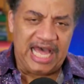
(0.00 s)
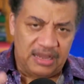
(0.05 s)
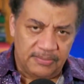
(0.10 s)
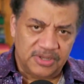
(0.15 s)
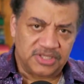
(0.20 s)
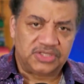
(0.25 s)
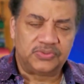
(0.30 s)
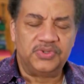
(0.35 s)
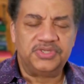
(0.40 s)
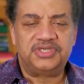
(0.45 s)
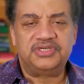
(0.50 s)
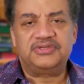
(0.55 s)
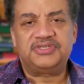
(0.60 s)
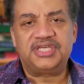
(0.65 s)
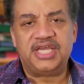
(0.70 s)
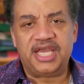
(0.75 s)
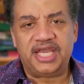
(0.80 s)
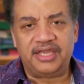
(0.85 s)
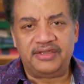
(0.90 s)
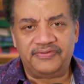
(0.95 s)
how much would you
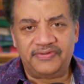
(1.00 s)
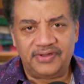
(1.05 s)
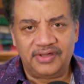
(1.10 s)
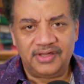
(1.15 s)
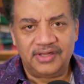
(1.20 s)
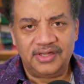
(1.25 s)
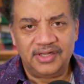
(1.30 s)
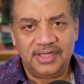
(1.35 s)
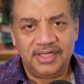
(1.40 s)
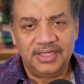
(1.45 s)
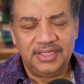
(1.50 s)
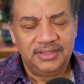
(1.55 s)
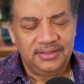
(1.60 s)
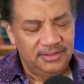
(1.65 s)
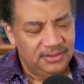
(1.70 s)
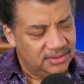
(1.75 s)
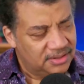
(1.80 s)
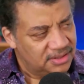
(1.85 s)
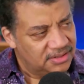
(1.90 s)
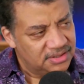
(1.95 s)
save?
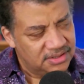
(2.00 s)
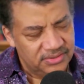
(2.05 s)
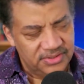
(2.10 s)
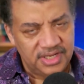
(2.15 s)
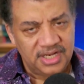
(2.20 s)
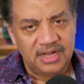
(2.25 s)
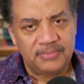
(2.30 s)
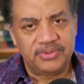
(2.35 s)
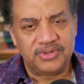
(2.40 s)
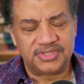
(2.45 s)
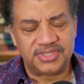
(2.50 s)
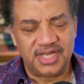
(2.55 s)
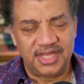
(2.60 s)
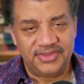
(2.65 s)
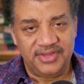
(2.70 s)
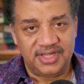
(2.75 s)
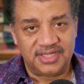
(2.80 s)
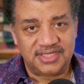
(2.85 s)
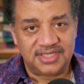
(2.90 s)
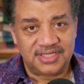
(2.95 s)
You can do the numbers
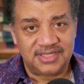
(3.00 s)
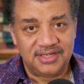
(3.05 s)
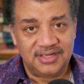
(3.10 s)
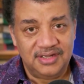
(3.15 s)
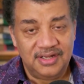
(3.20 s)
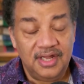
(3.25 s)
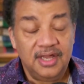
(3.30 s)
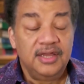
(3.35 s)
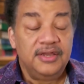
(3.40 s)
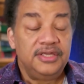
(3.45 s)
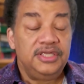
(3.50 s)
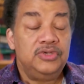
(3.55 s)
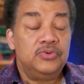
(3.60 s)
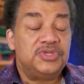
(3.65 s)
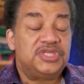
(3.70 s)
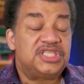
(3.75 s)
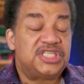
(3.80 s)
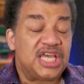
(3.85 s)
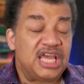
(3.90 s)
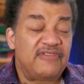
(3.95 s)
on this. You
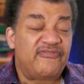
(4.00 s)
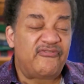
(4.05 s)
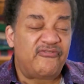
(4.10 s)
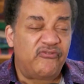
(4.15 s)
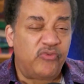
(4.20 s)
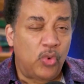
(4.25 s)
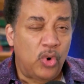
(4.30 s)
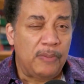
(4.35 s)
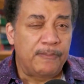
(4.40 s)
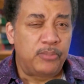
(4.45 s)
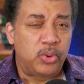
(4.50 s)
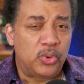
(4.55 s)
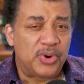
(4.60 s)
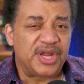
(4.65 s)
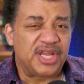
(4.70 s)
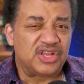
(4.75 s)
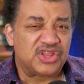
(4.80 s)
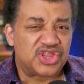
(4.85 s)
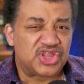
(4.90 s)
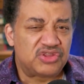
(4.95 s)
would save
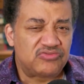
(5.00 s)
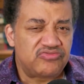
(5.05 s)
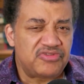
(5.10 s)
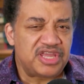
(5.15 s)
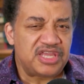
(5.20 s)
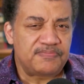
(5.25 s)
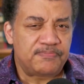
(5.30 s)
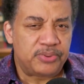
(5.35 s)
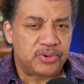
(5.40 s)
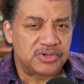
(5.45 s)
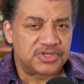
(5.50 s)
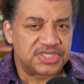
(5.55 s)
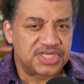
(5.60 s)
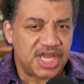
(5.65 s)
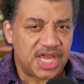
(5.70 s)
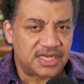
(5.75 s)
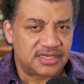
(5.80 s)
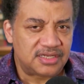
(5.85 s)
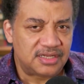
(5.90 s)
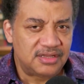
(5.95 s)

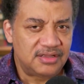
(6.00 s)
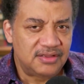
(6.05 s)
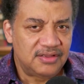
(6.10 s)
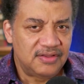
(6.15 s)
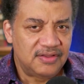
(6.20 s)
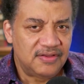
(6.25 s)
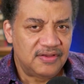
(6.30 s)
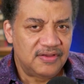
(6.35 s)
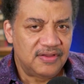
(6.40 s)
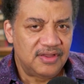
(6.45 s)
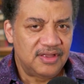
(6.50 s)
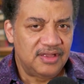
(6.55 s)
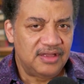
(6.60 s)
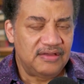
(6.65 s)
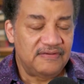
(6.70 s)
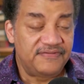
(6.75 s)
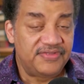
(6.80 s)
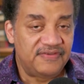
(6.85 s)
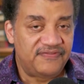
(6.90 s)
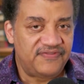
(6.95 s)
4.3%
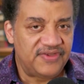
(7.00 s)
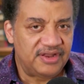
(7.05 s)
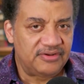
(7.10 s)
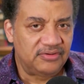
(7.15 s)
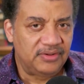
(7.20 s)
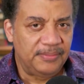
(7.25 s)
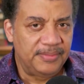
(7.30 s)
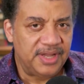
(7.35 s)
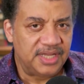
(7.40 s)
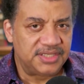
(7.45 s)
of the federal